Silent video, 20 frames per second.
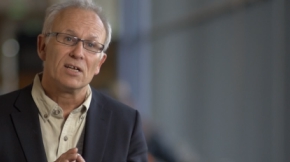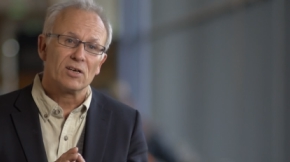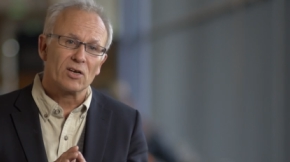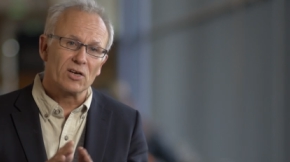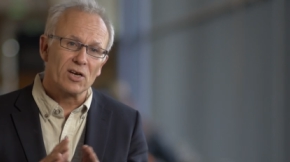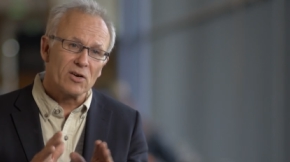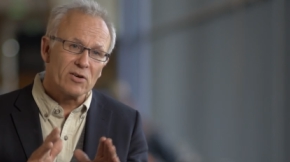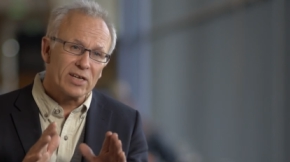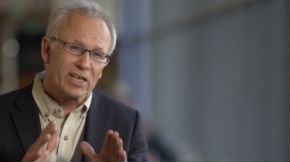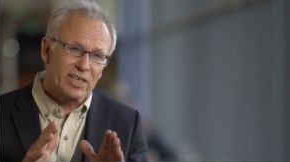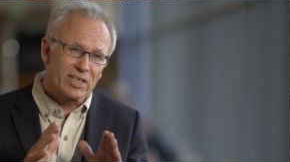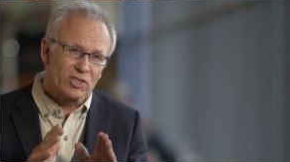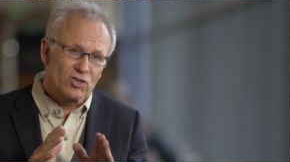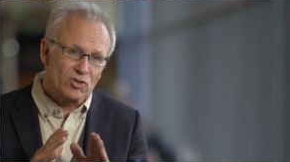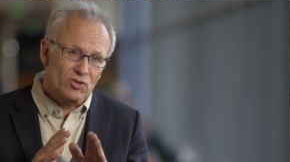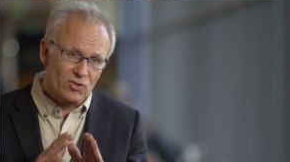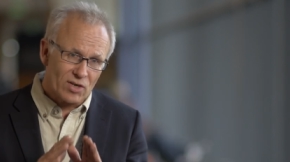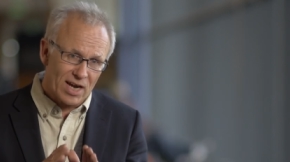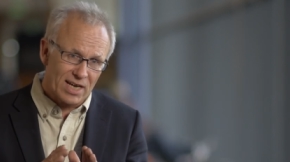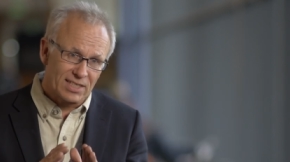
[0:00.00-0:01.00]
not only in
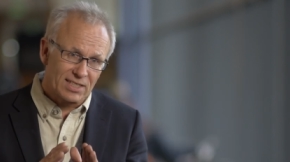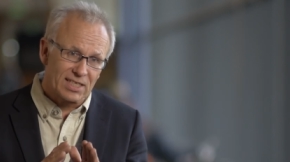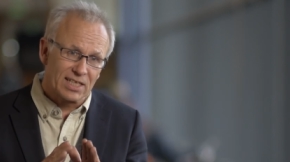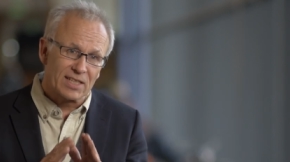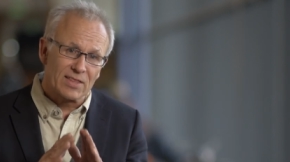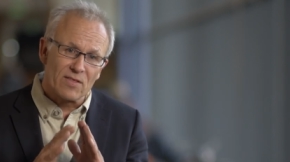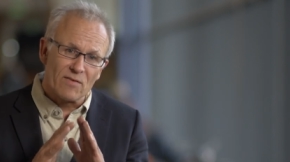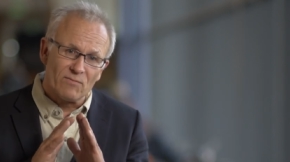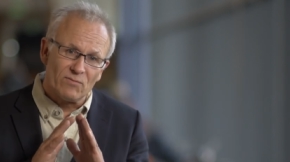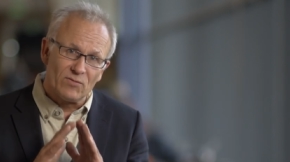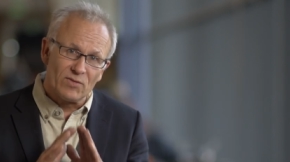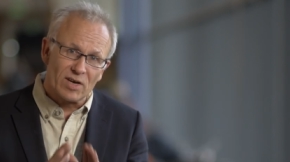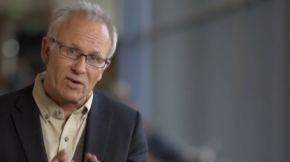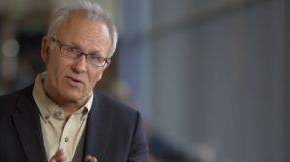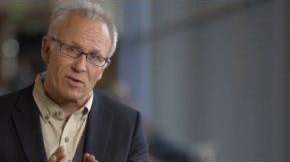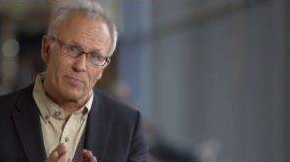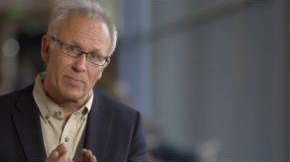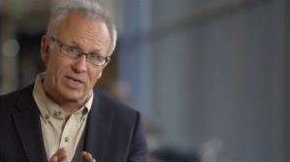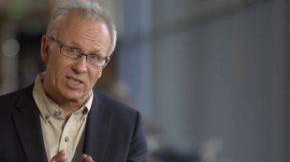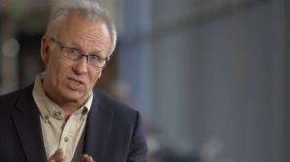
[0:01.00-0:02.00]
attracting the
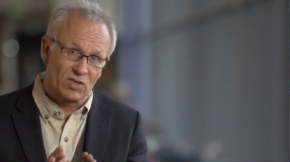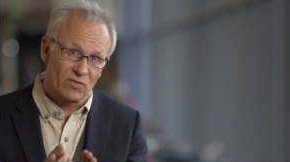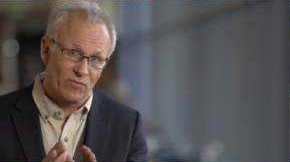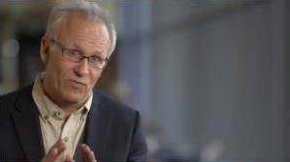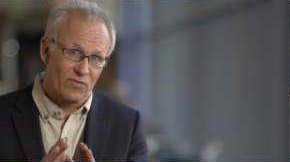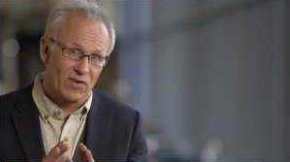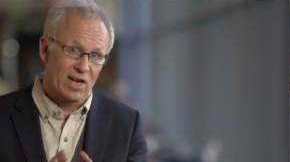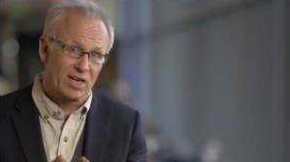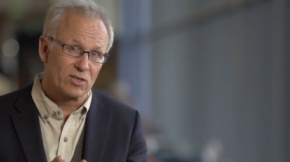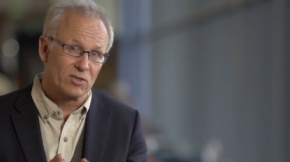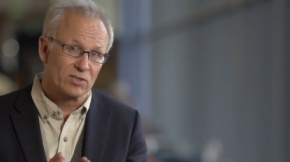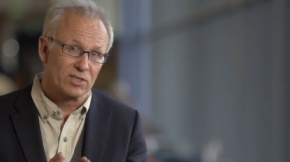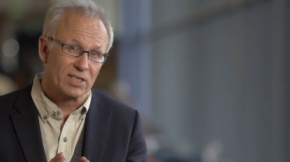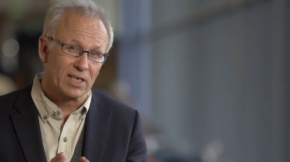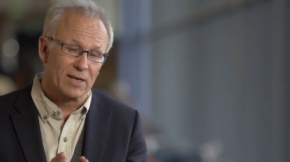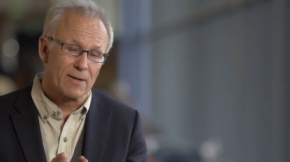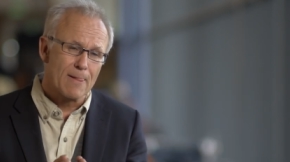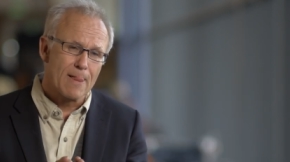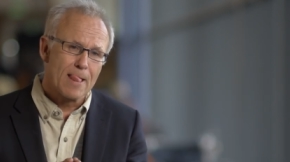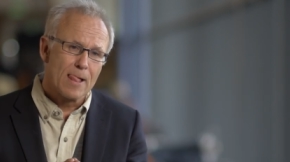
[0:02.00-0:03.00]
very best faculty,
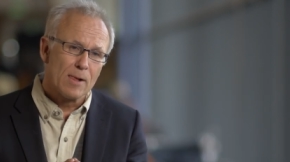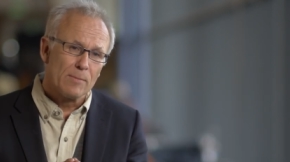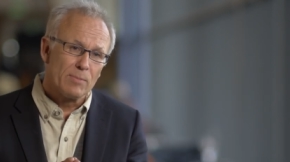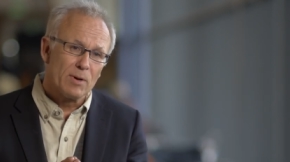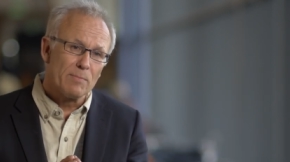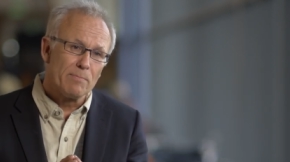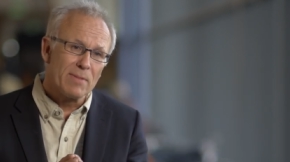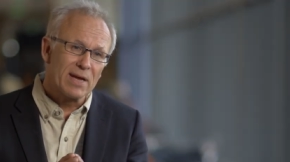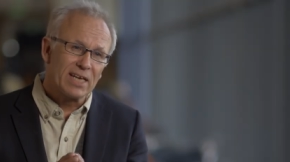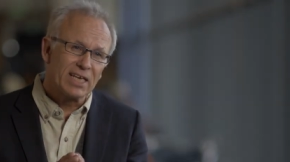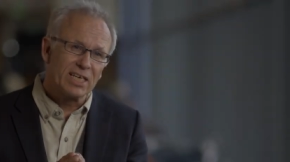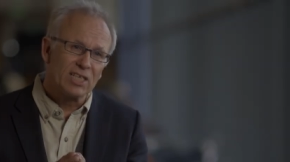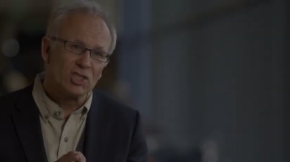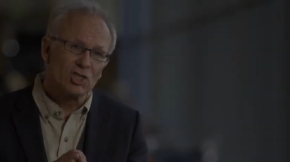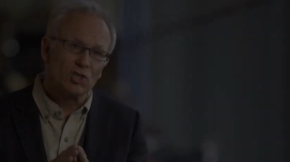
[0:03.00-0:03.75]
but making